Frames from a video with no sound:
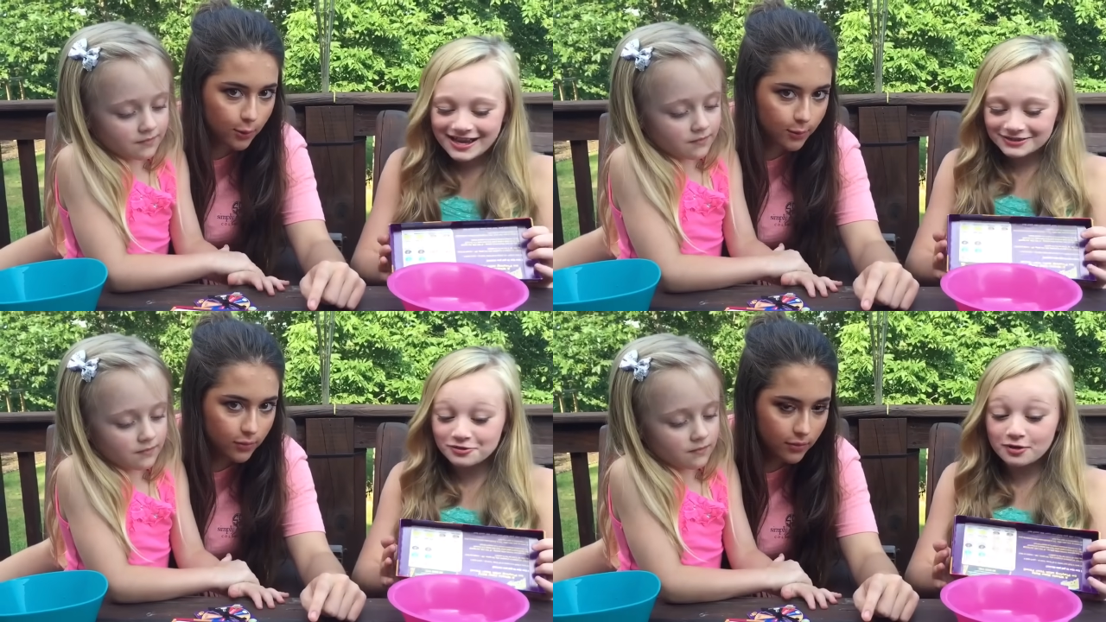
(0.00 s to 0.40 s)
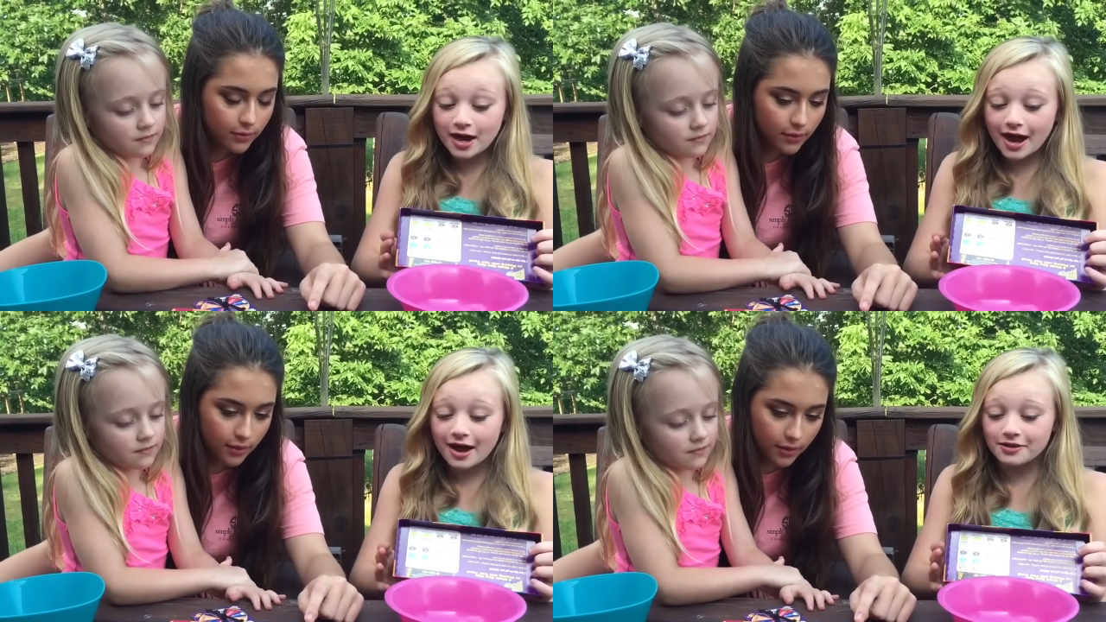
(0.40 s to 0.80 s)
Speaker 1: you
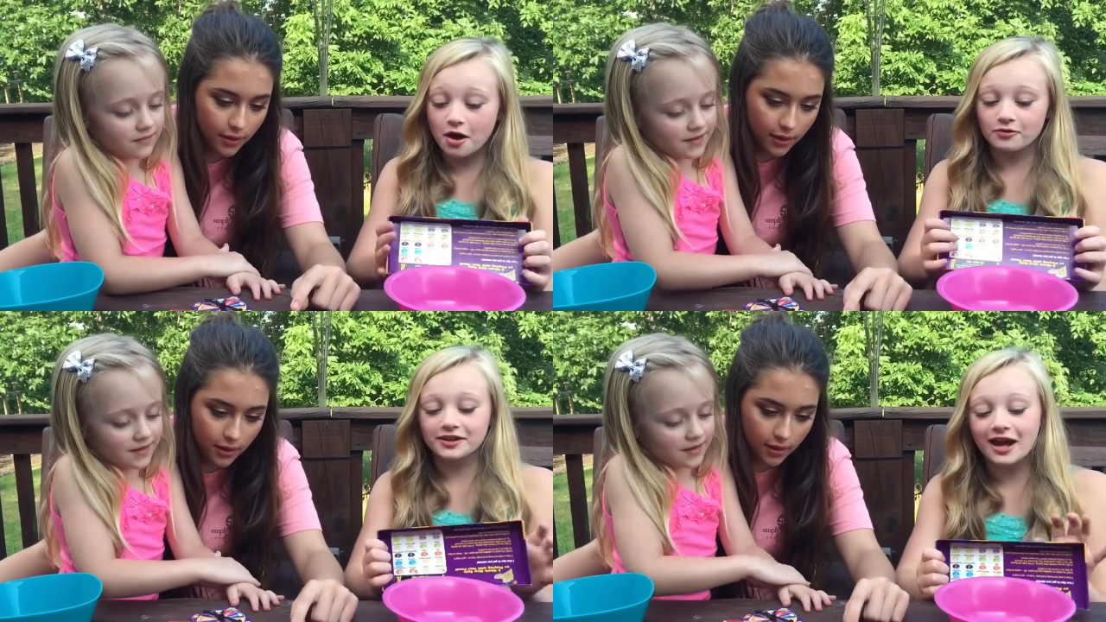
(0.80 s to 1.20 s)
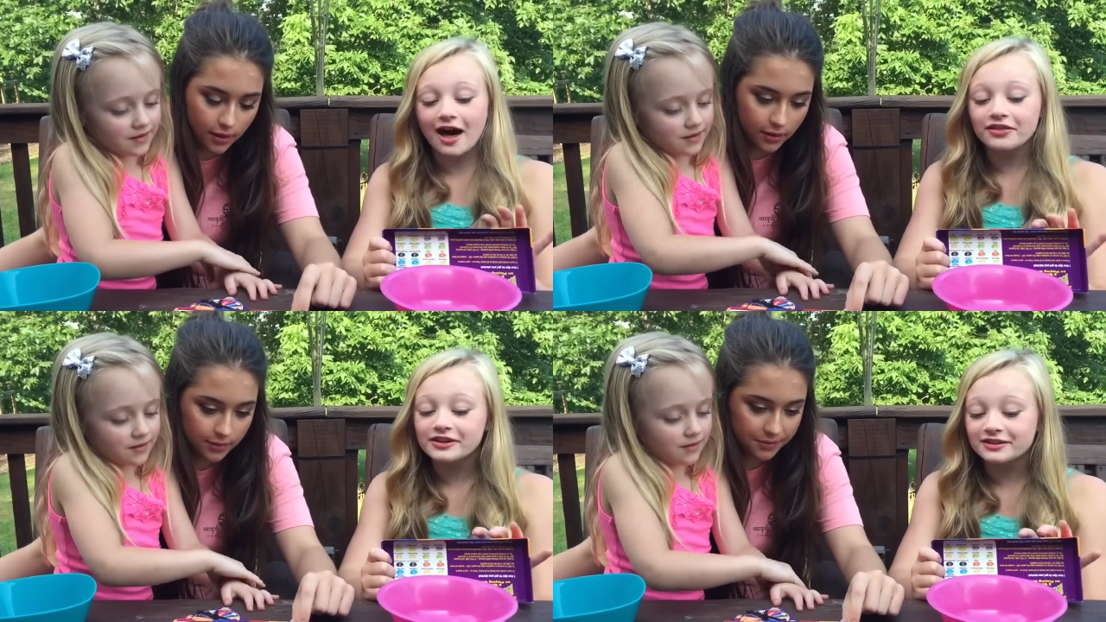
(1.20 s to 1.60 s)
get I
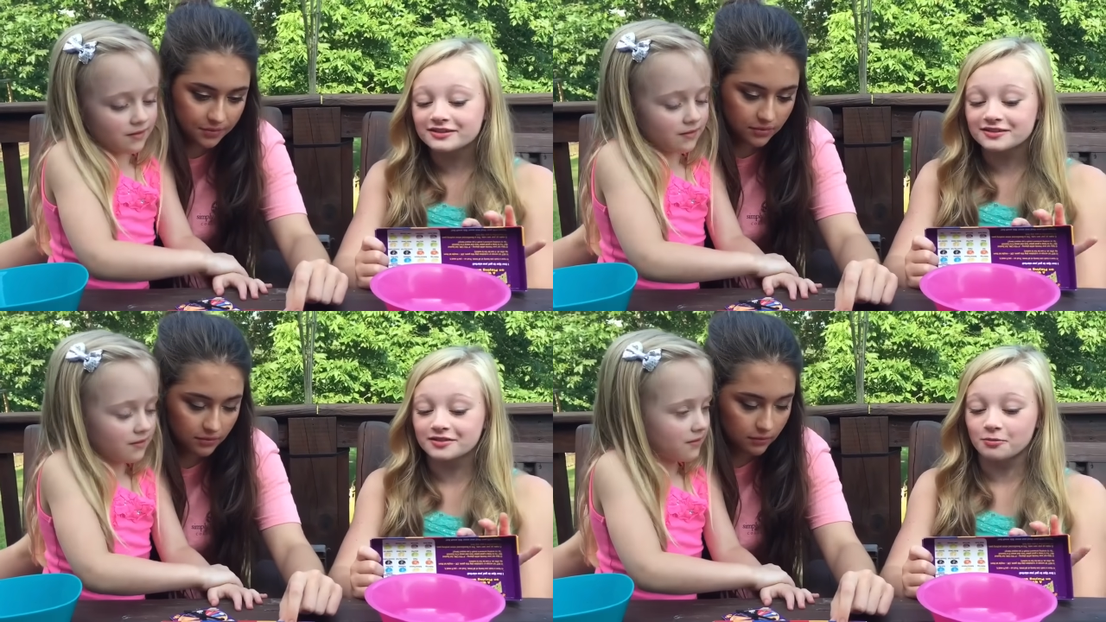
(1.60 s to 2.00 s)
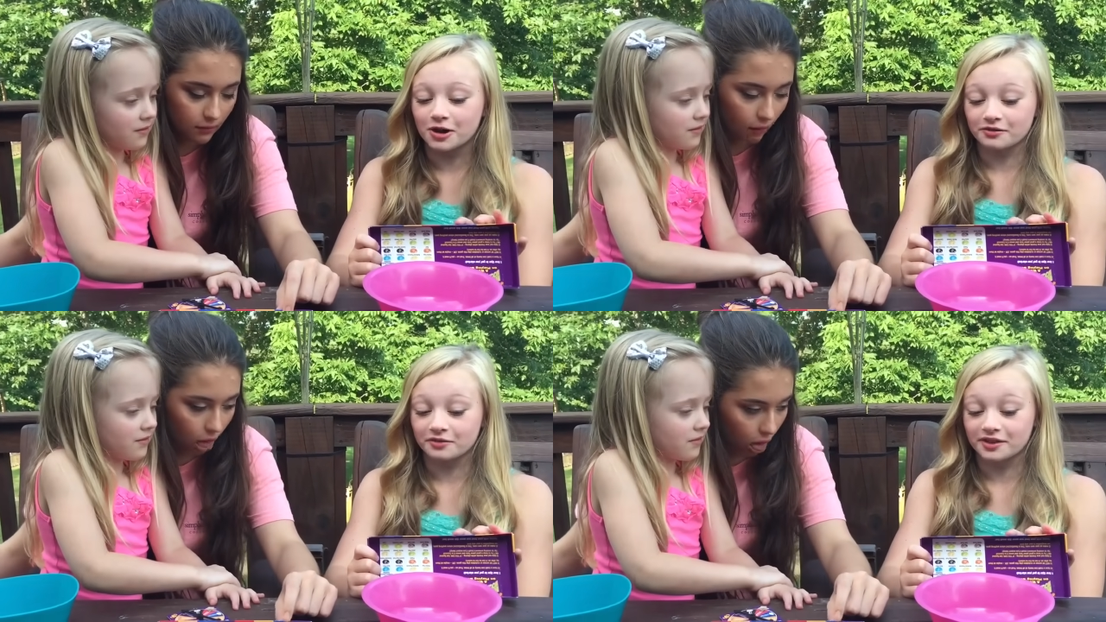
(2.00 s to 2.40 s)
think this is the
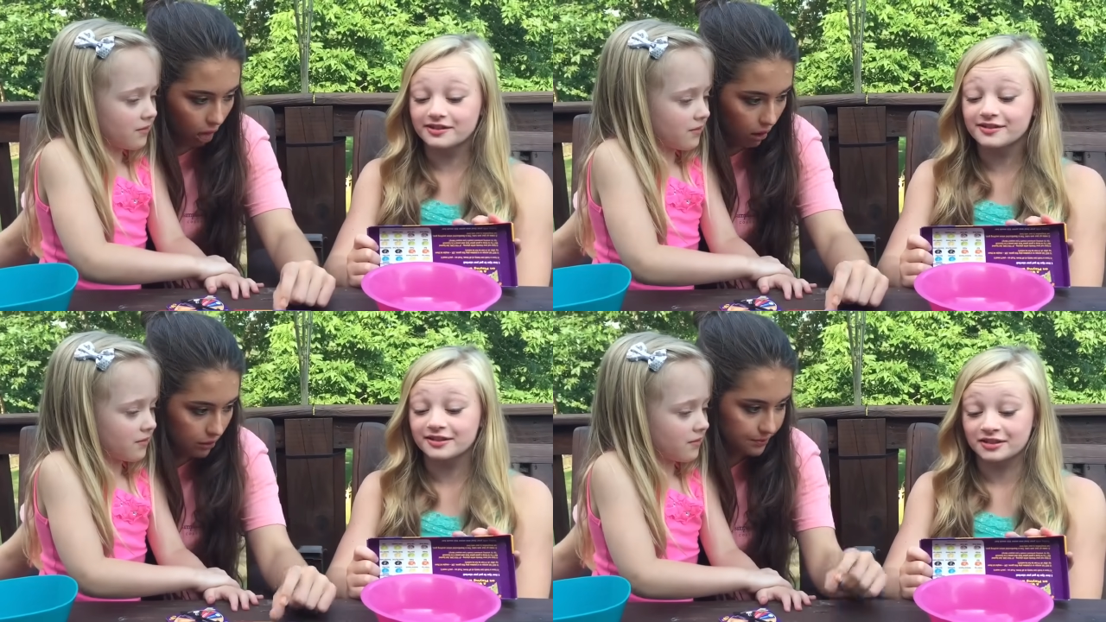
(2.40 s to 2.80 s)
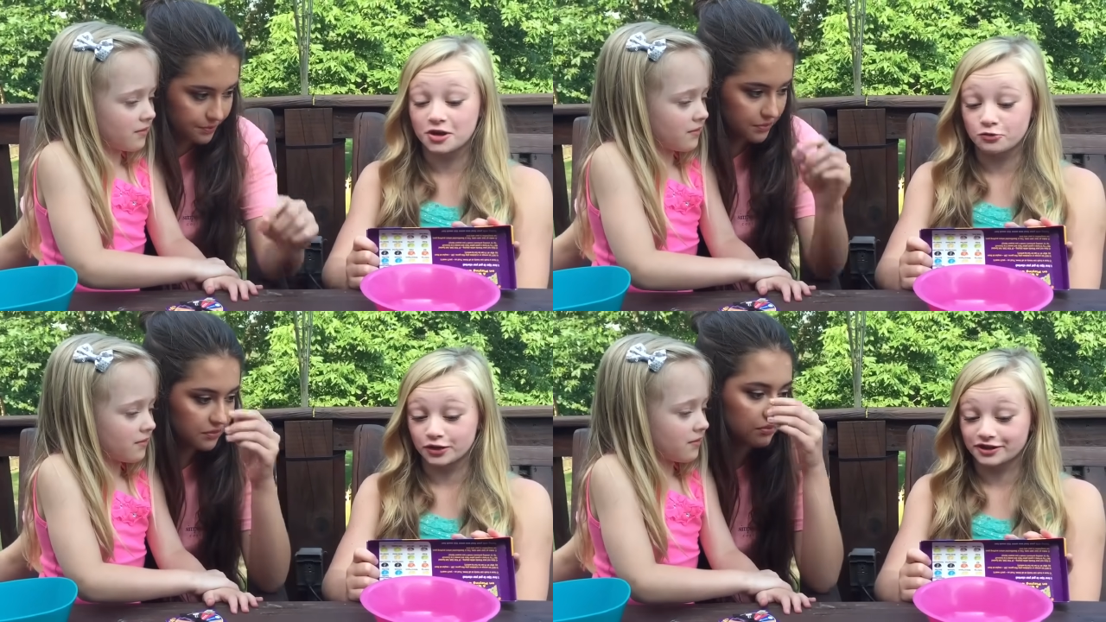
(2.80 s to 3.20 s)
worst one. This is a new
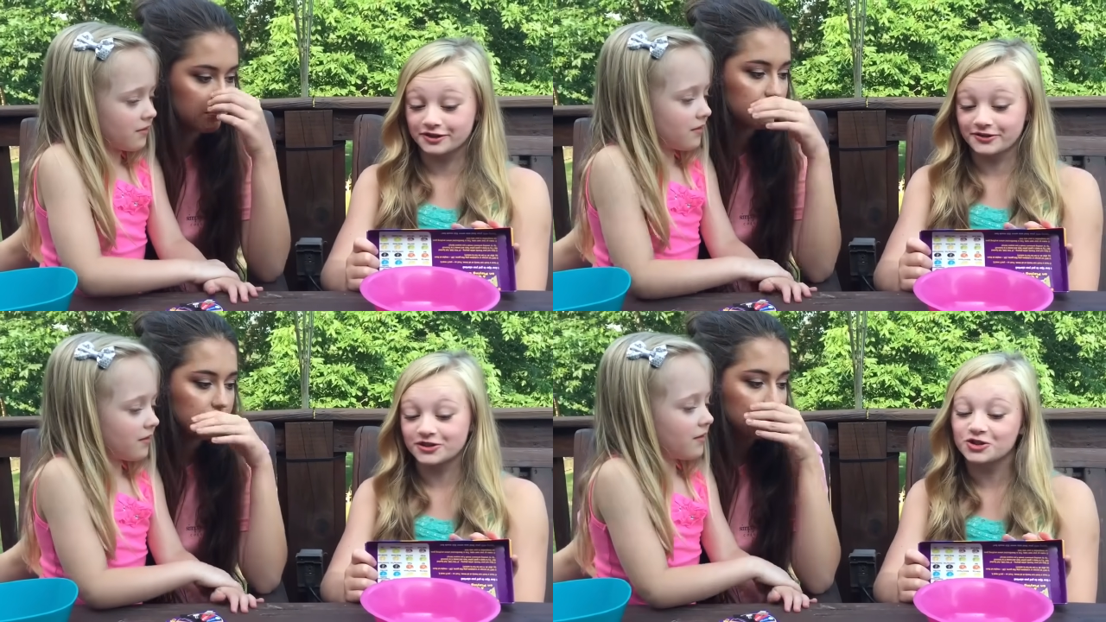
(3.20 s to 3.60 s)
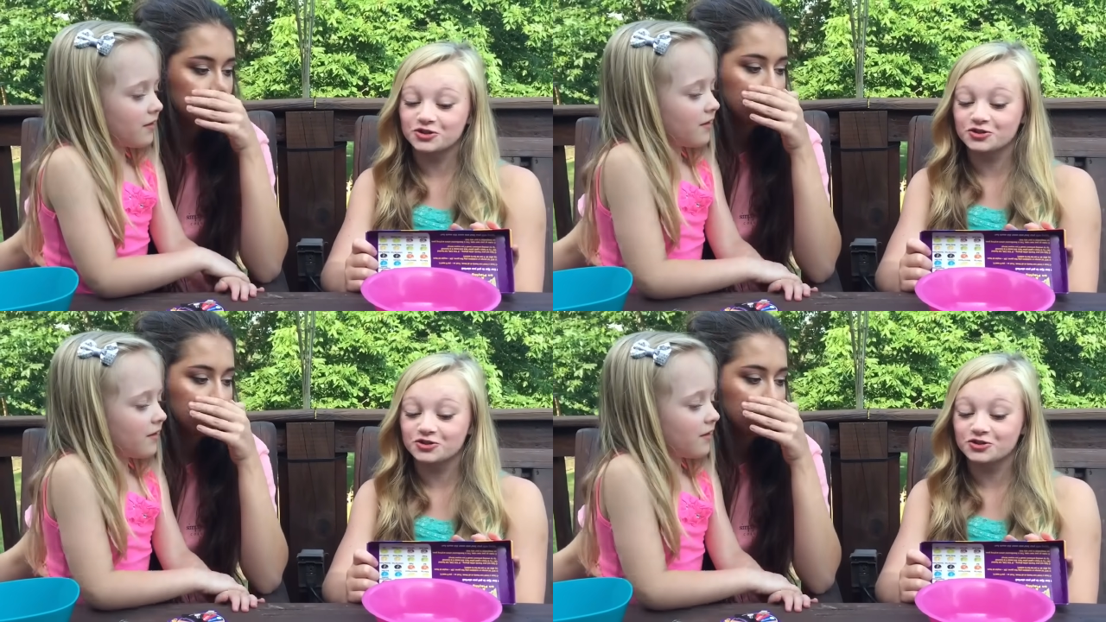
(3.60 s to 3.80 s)
one too. This is